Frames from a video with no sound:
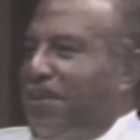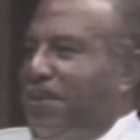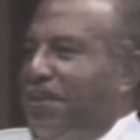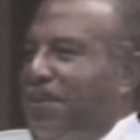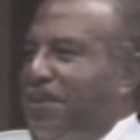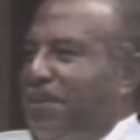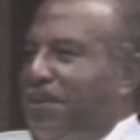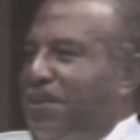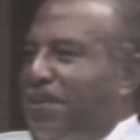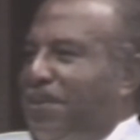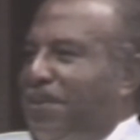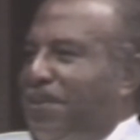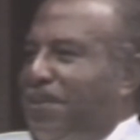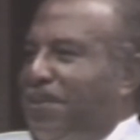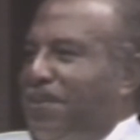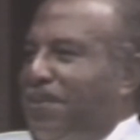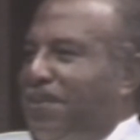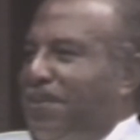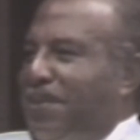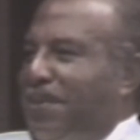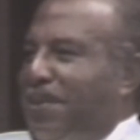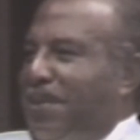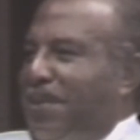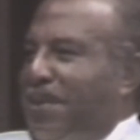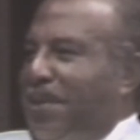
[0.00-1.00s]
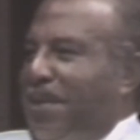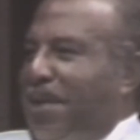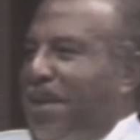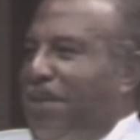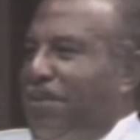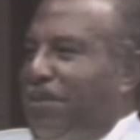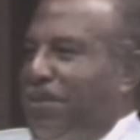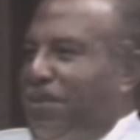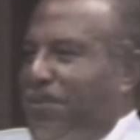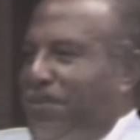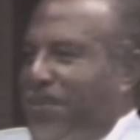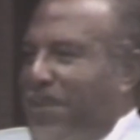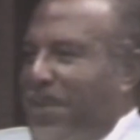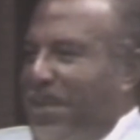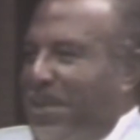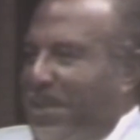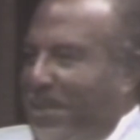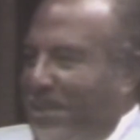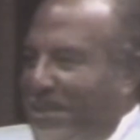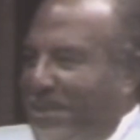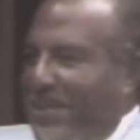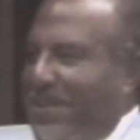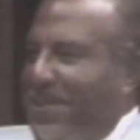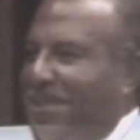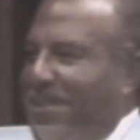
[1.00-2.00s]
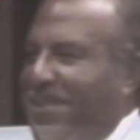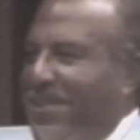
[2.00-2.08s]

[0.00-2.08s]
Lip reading: So I was faced.